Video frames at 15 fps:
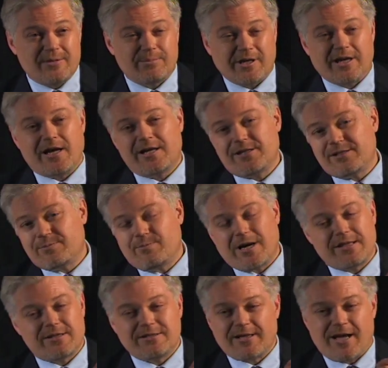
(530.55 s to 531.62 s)
because
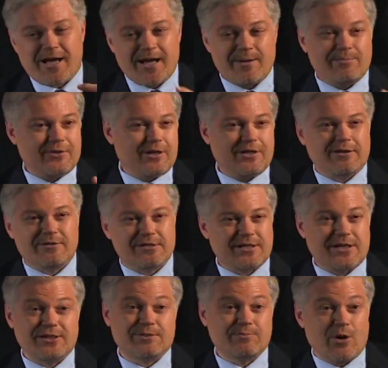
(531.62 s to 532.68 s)
by the time there's
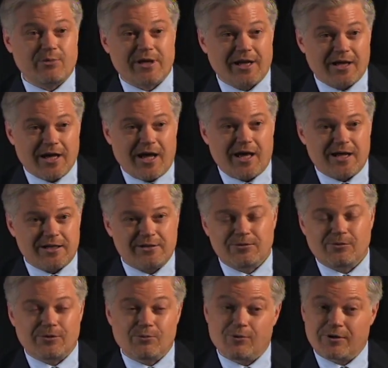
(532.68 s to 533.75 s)
a smoking gun,
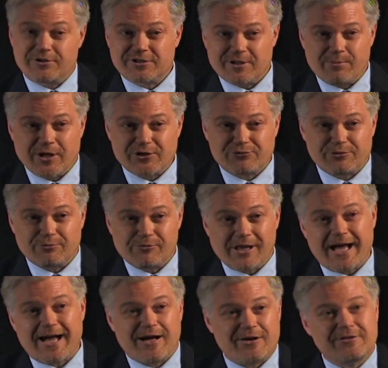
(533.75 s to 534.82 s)
or worse, a mushroom
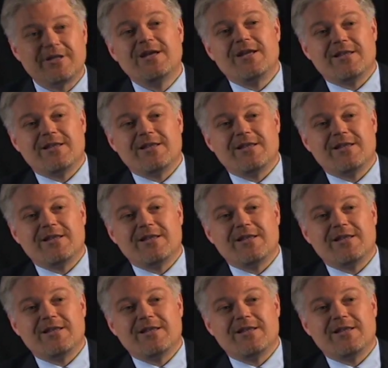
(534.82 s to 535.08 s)
cloud,